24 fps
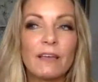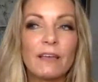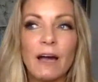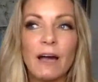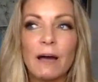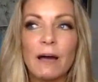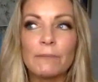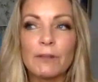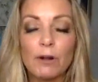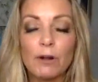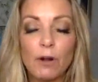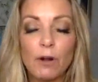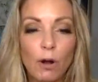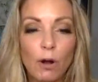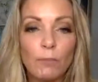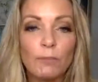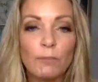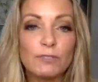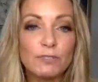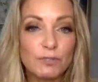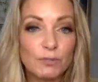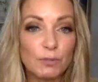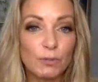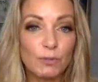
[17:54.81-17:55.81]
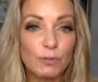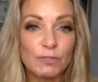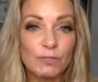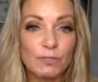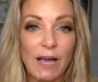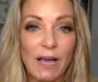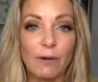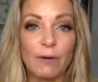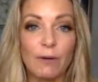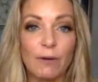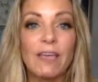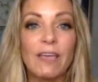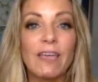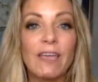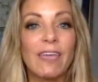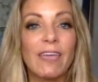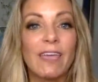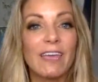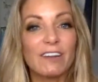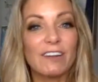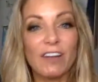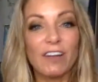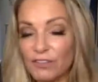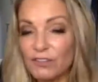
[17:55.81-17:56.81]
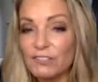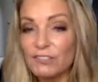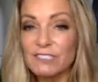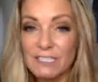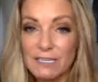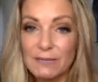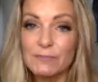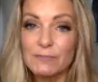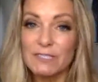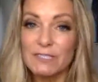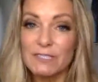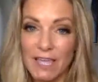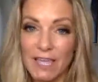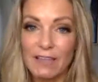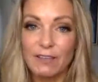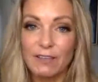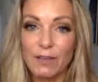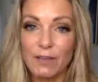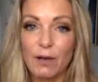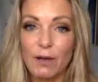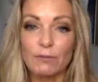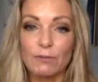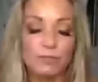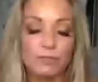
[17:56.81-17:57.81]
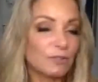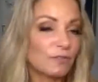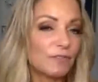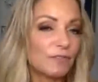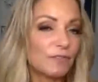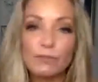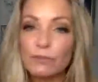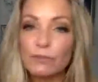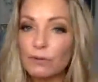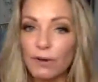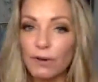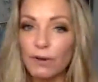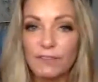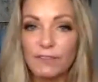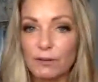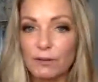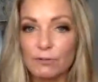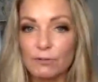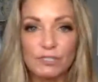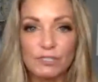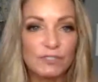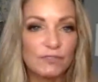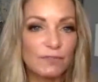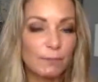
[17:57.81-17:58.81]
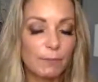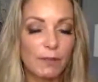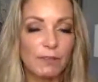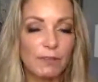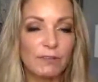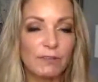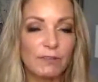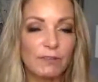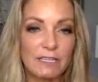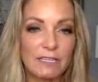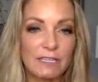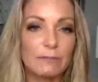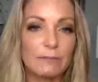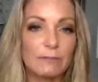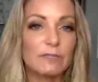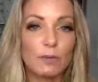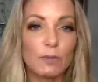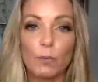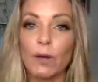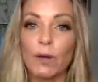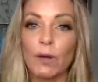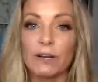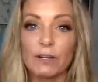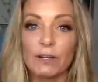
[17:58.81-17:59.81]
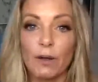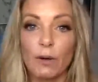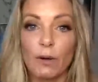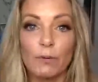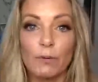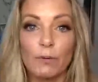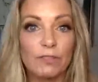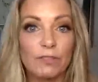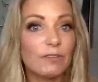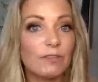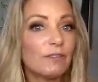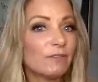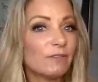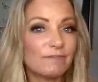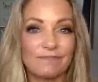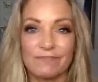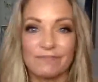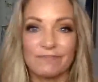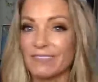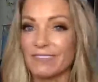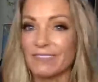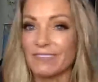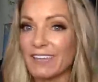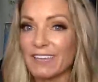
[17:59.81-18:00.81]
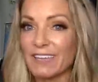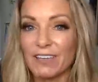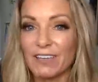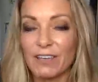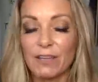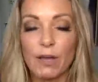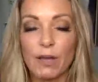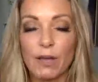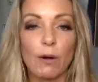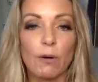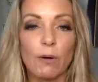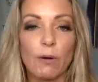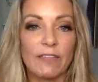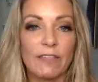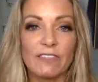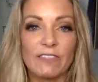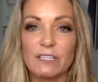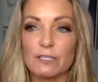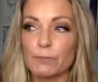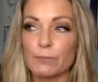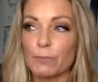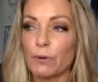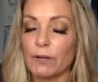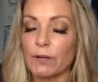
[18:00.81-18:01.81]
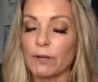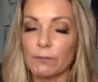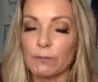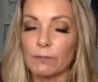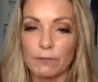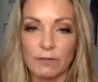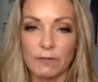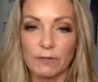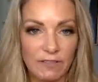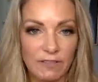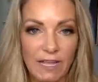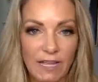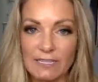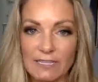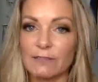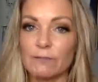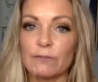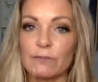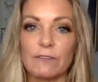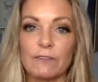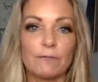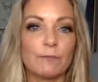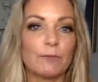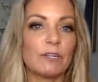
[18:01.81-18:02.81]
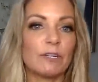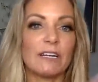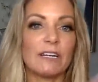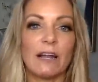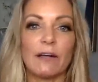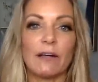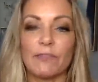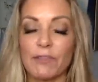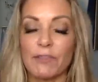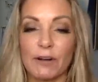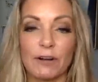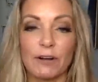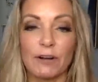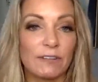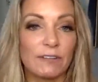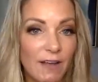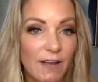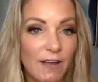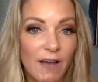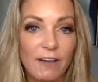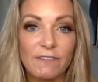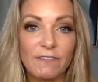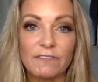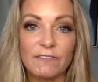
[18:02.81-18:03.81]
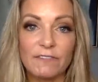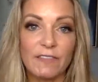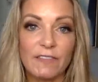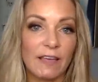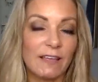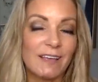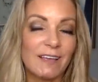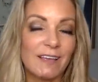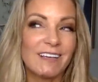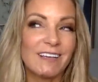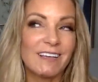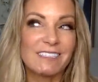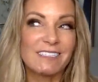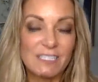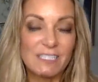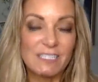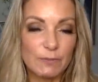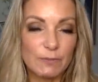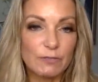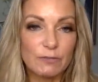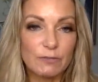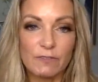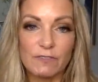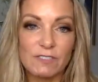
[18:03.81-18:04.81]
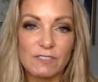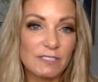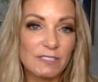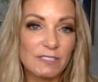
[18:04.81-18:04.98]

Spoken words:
They're almost sold out, and other teams can go. So if you know other coaches from other teams that want to go with you, they can go. At this point, we've put it out there enough that since we do have